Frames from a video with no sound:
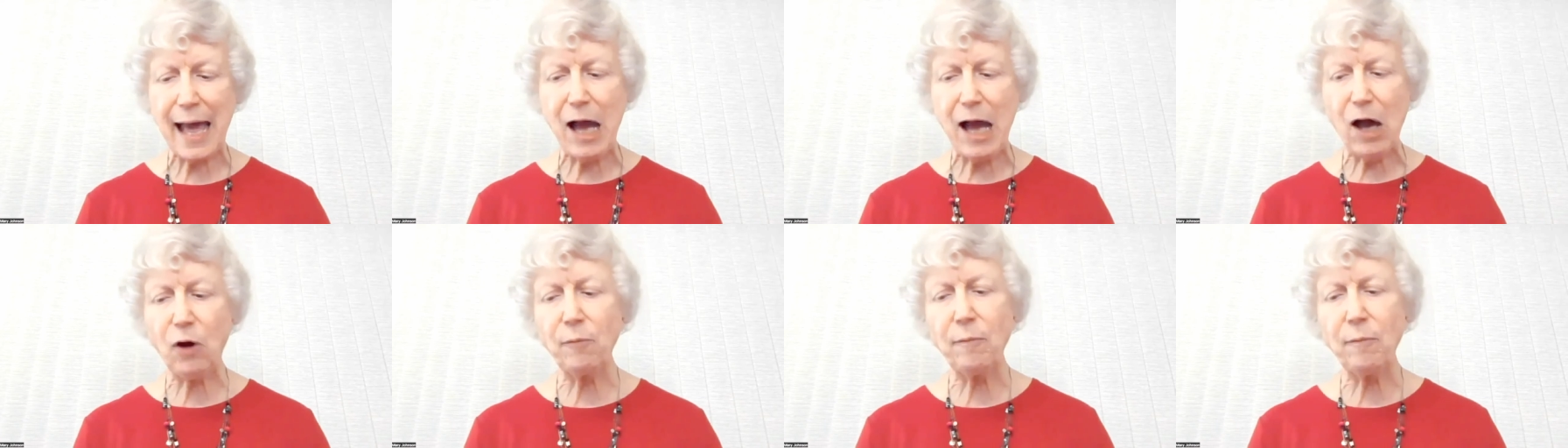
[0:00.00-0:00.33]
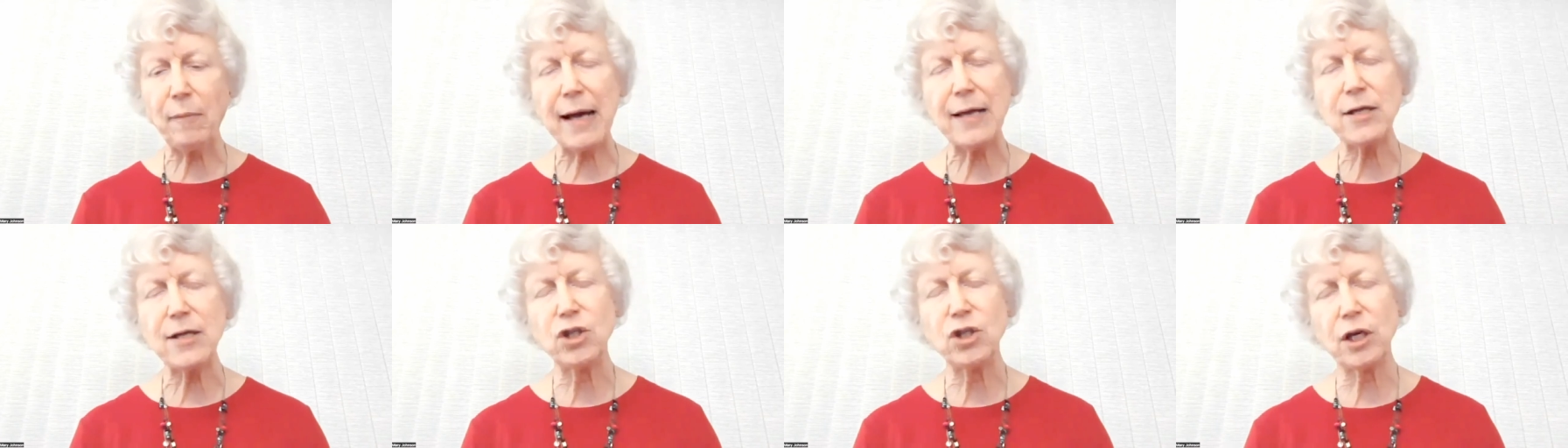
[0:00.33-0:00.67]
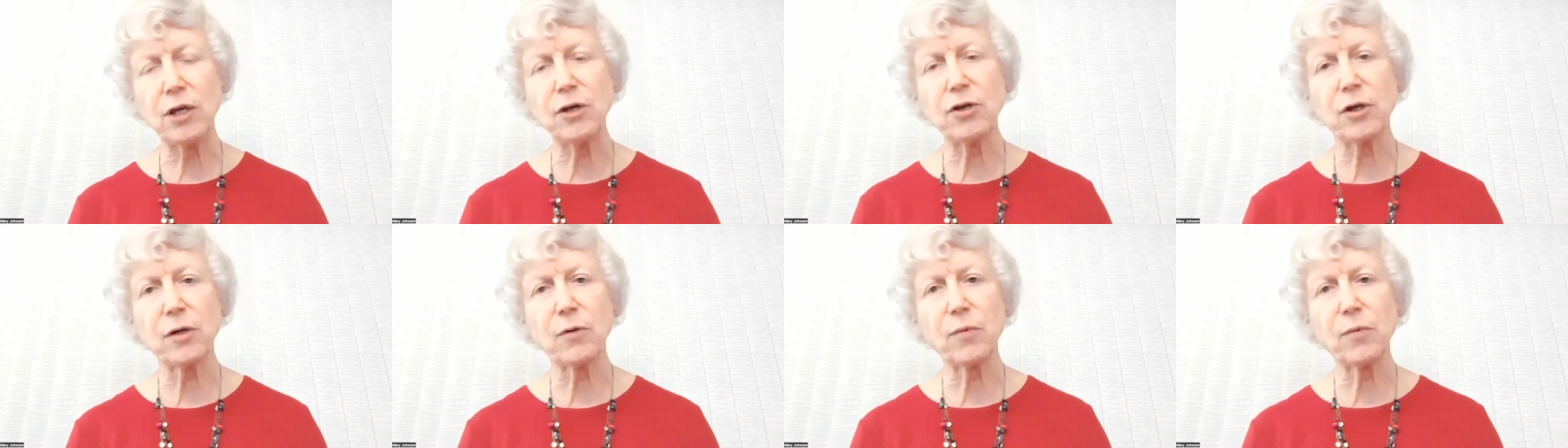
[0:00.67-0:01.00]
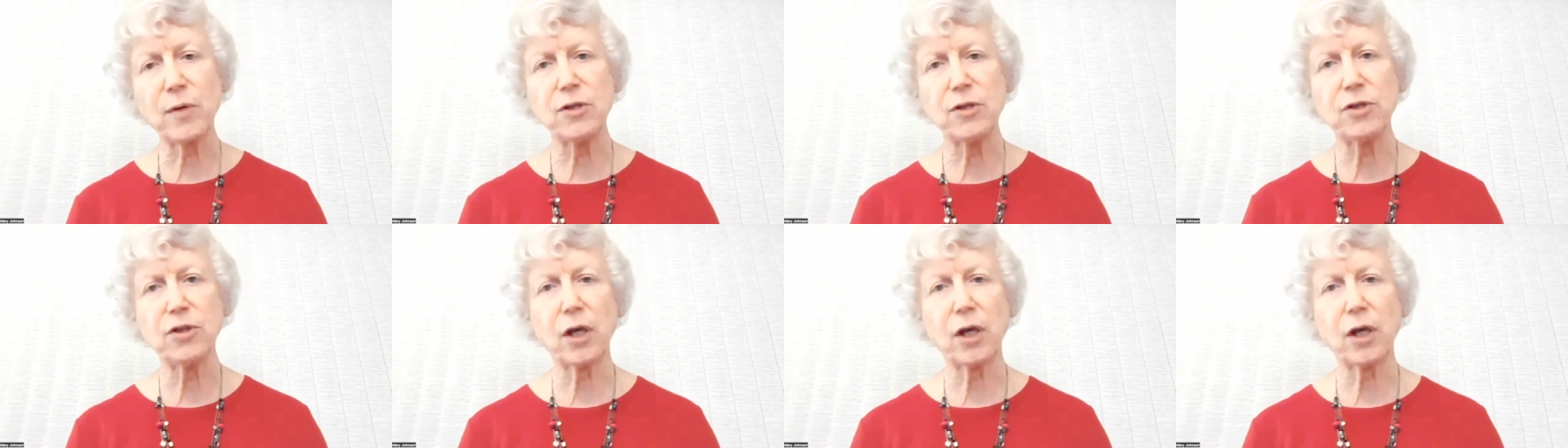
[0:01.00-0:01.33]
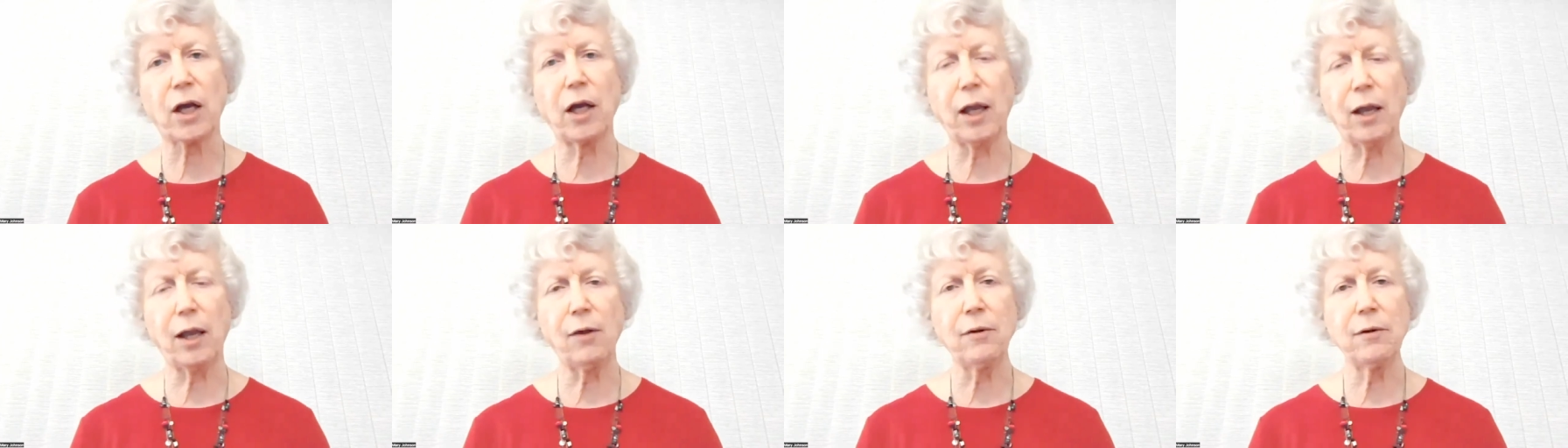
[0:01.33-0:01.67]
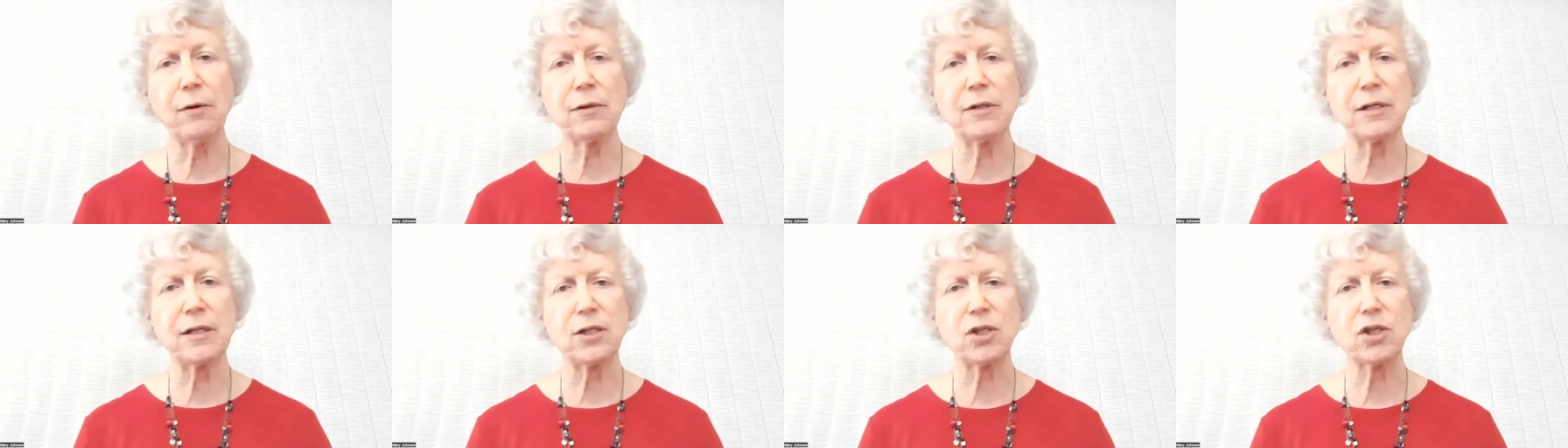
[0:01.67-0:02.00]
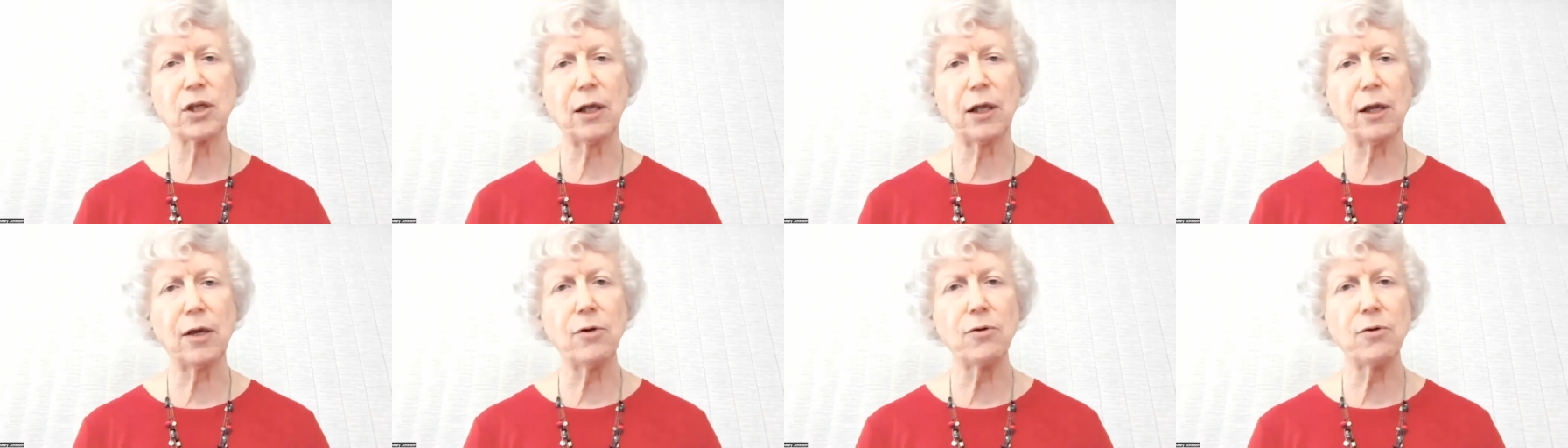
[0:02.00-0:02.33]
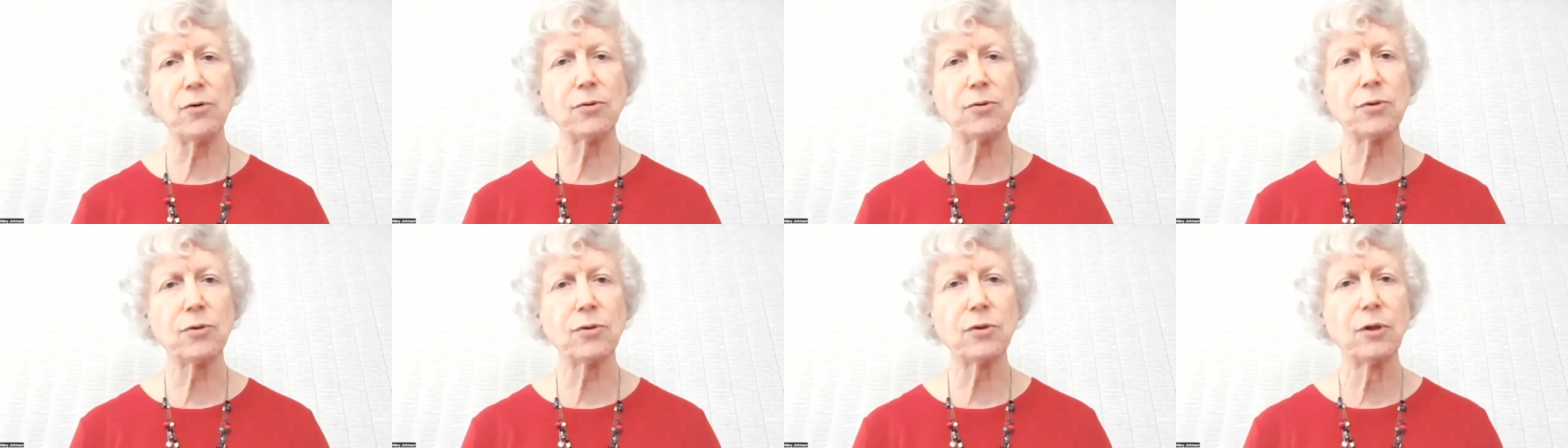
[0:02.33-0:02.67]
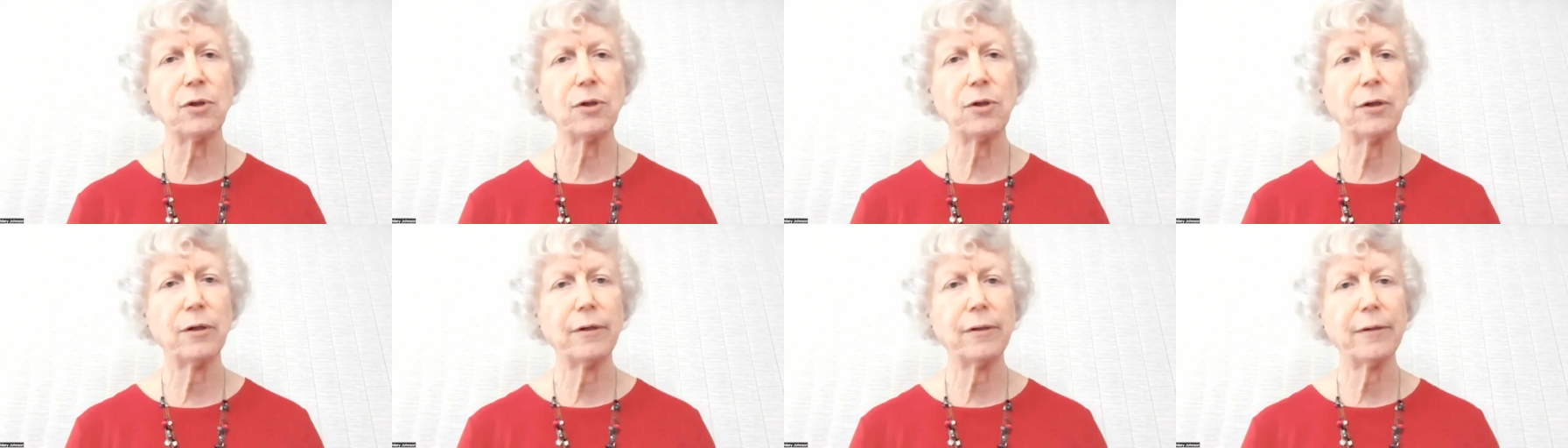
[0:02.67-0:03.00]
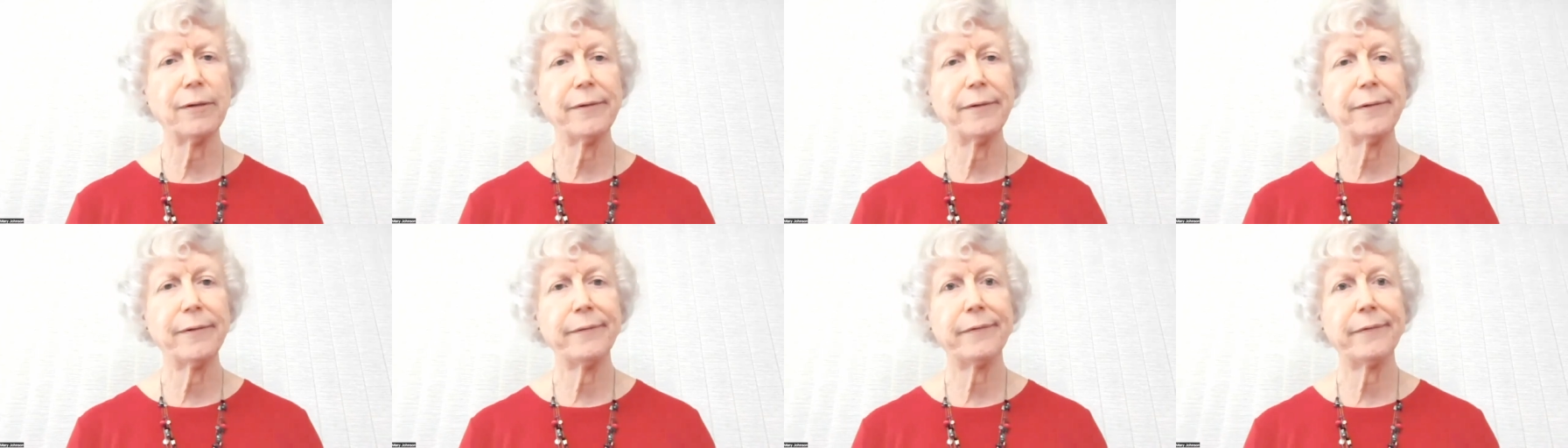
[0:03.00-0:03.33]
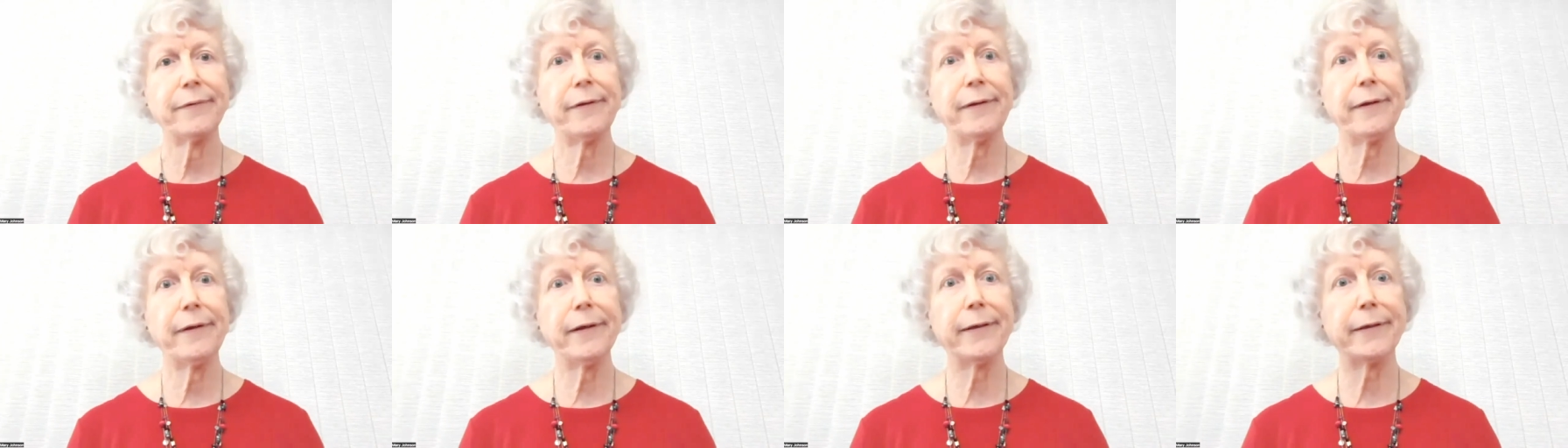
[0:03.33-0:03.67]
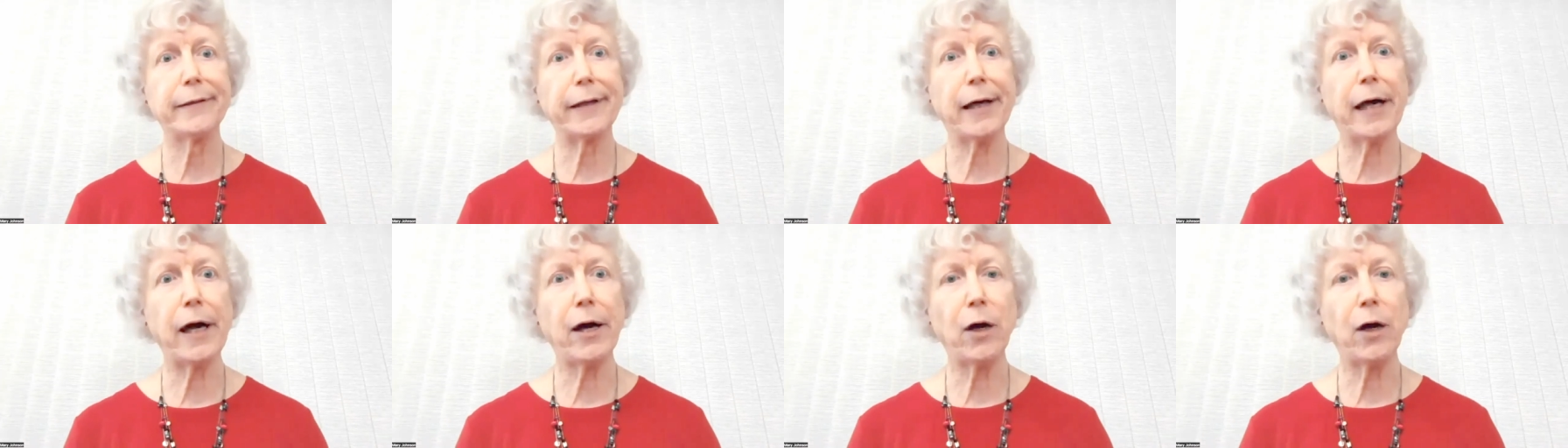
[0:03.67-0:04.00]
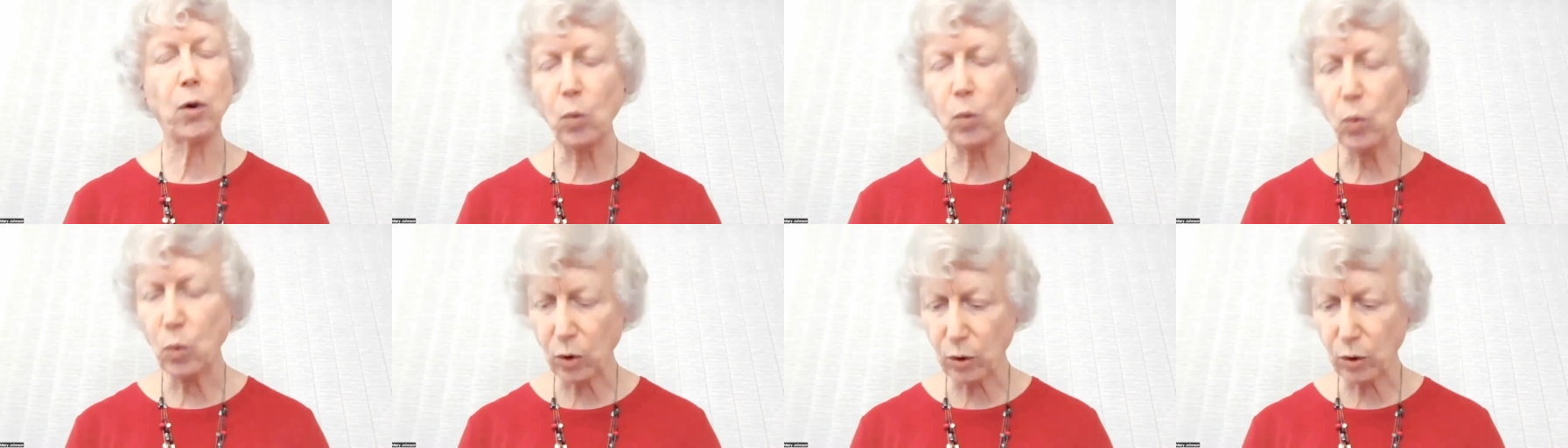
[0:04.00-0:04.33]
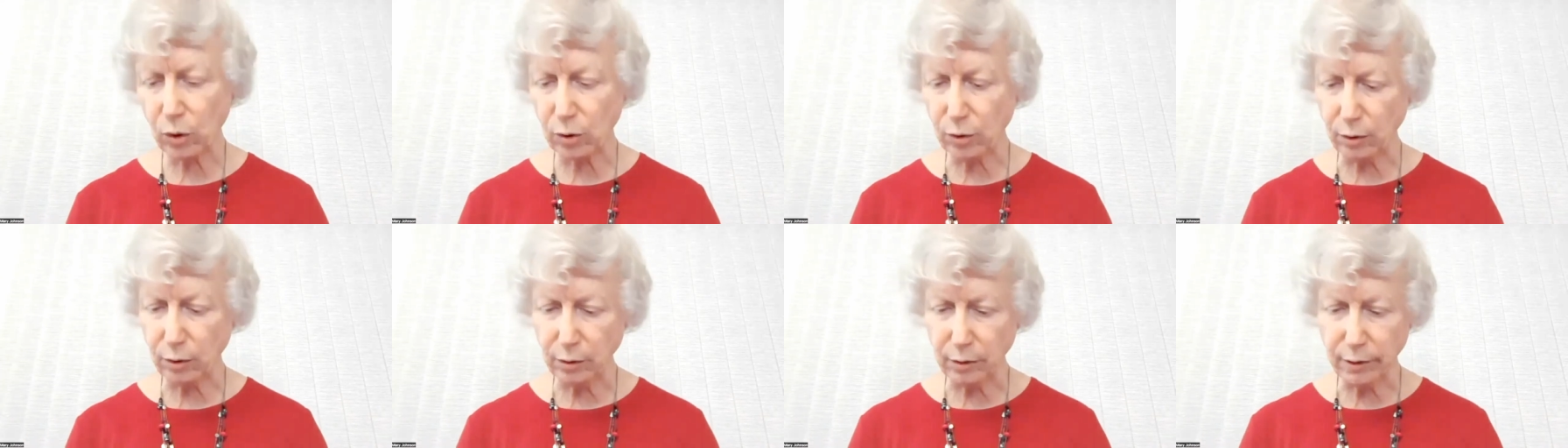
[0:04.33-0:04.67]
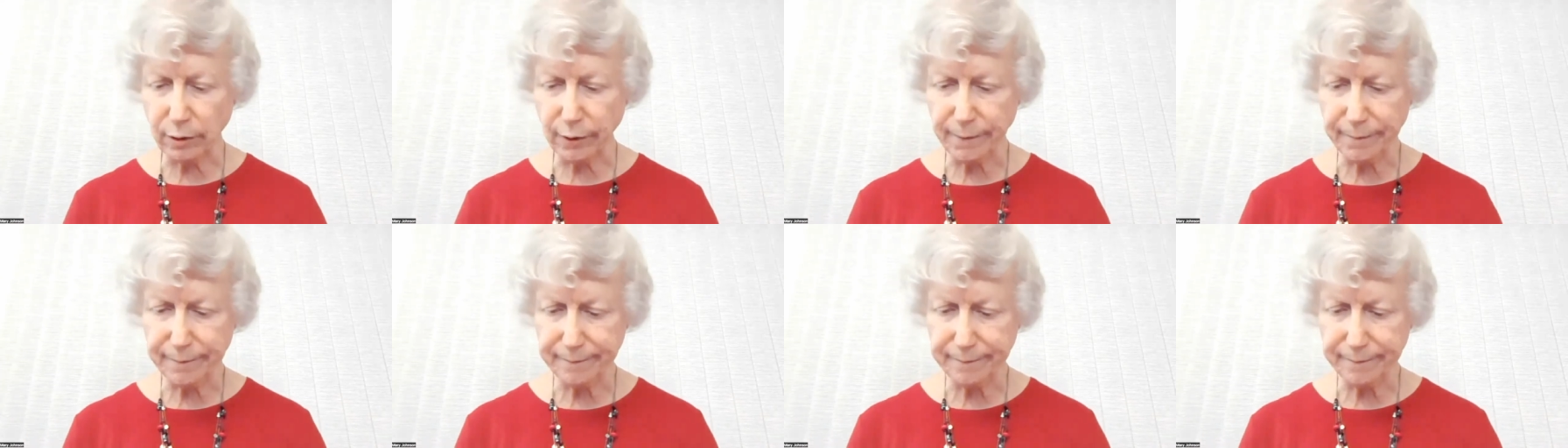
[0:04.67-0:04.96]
how my gender was disclosed to the entire world.